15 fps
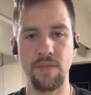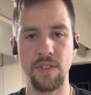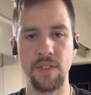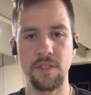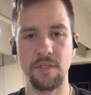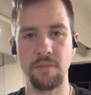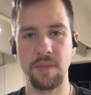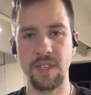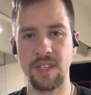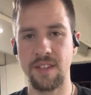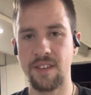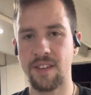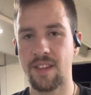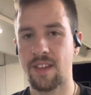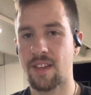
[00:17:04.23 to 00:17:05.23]
a little bit,
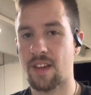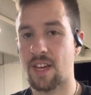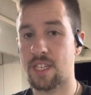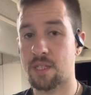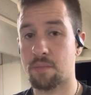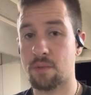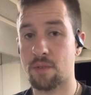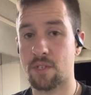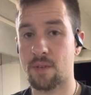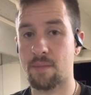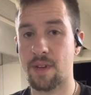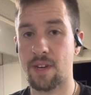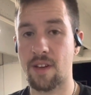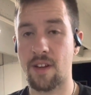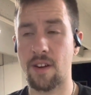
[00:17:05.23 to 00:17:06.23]
I splurge on my
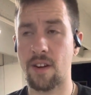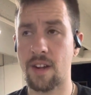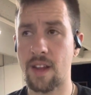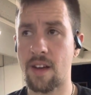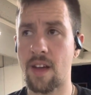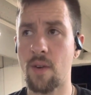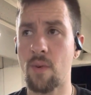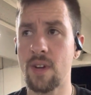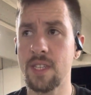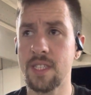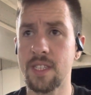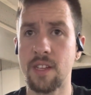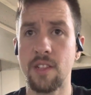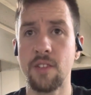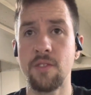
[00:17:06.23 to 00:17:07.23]
daughter. Now, I was
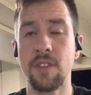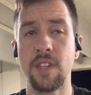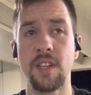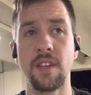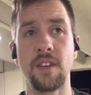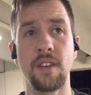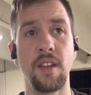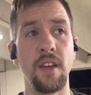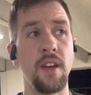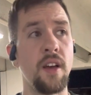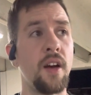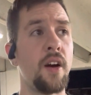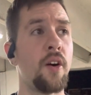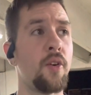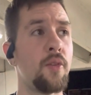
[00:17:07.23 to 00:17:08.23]
including
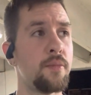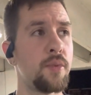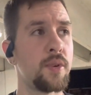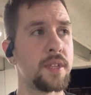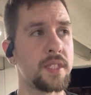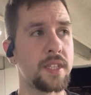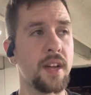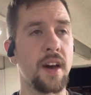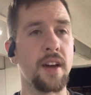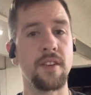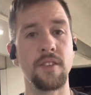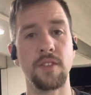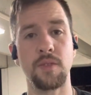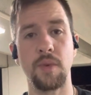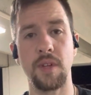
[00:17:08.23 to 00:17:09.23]
Homeboy's daughter
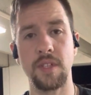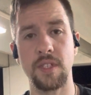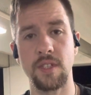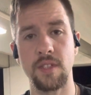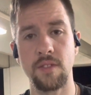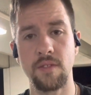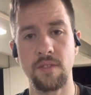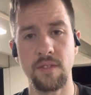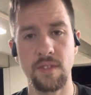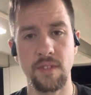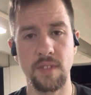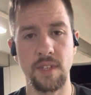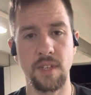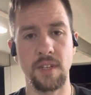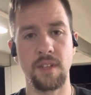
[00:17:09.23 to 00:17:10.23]
as well too,
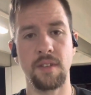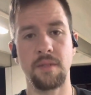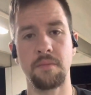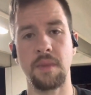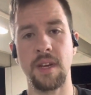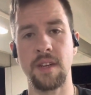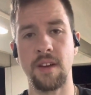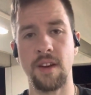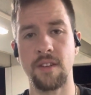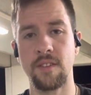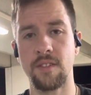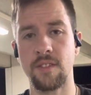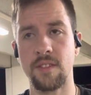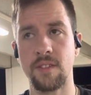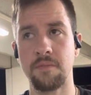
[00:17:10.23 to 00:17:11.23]
my
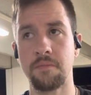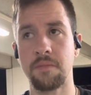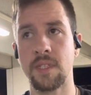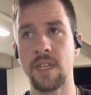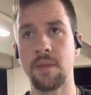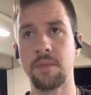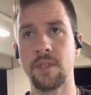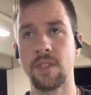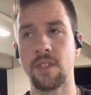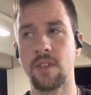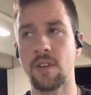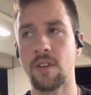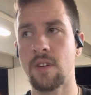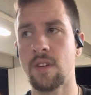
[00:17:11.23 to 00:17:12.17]
daughter's stepsister,